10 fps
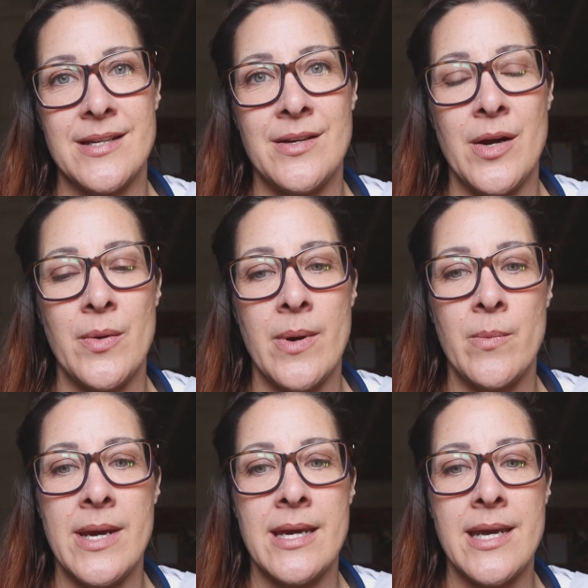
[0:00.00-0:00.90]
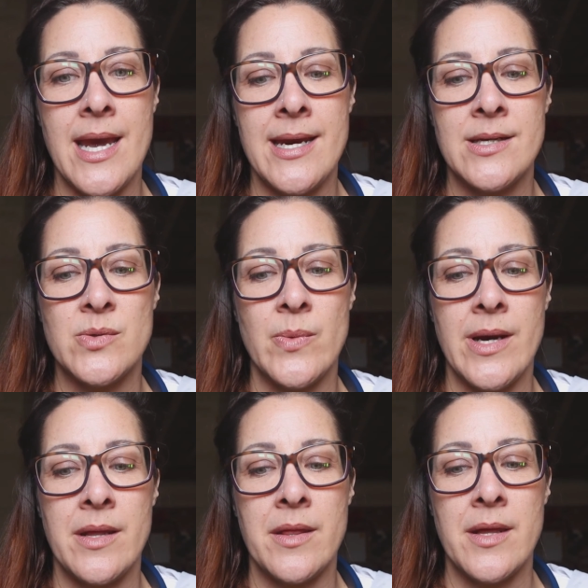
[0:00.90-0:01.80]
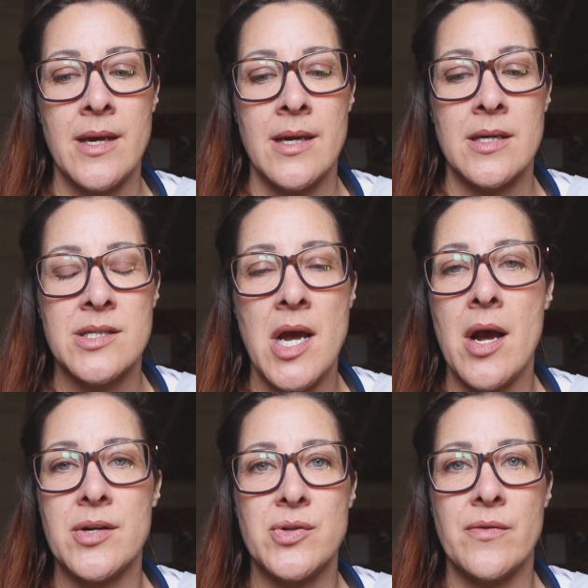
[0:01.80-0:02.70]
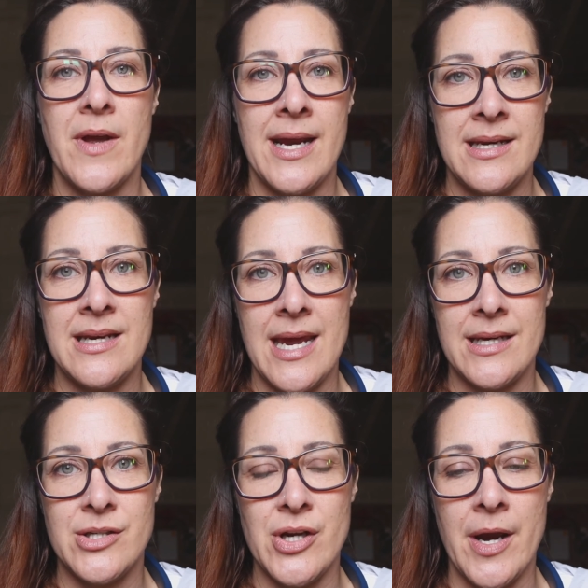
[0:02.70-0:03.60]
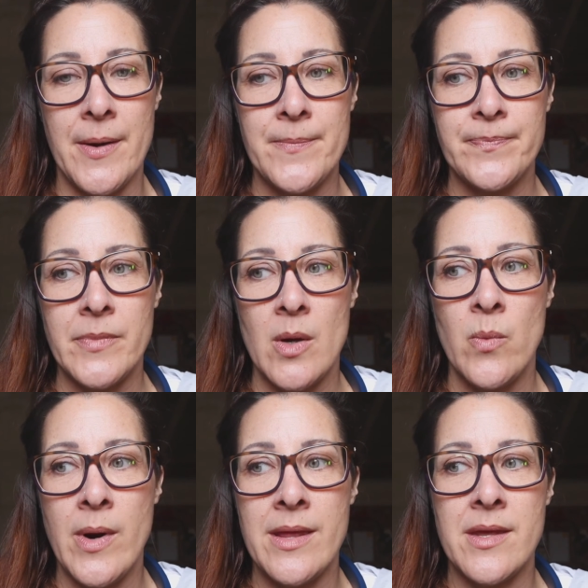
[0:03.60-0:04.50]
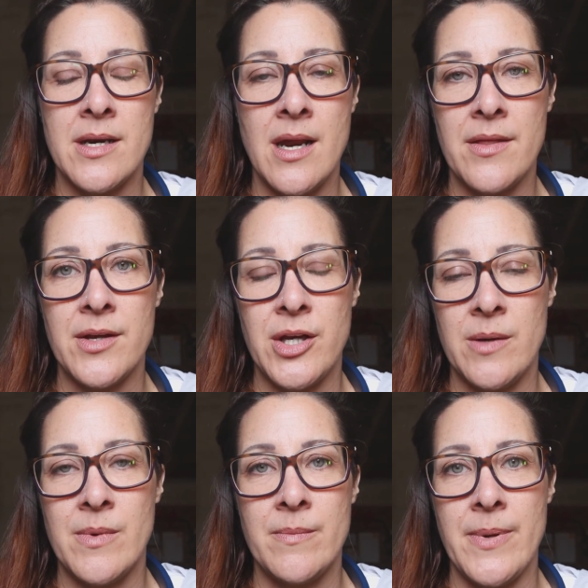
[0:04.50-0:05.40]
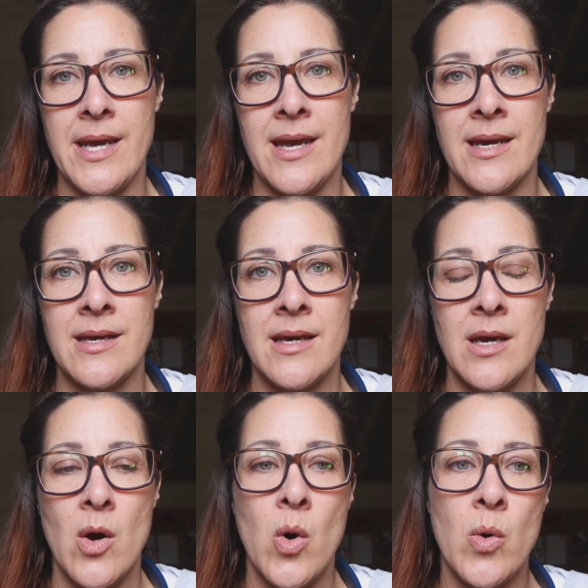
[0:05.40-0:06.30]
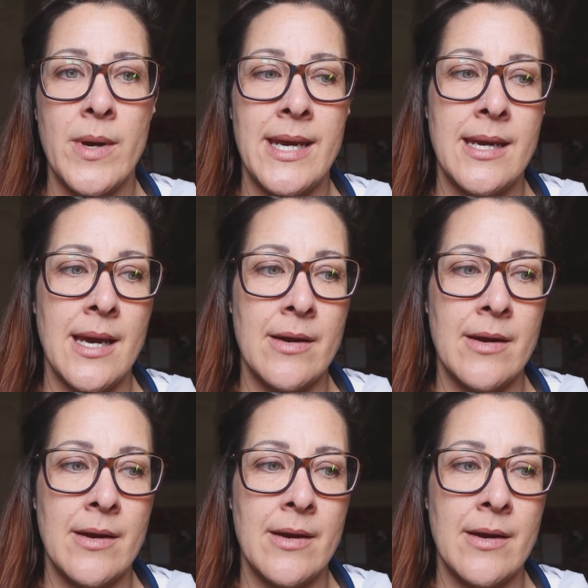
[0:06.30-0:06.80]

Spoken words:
You know, when we engage with touch of any nature with another human being, or we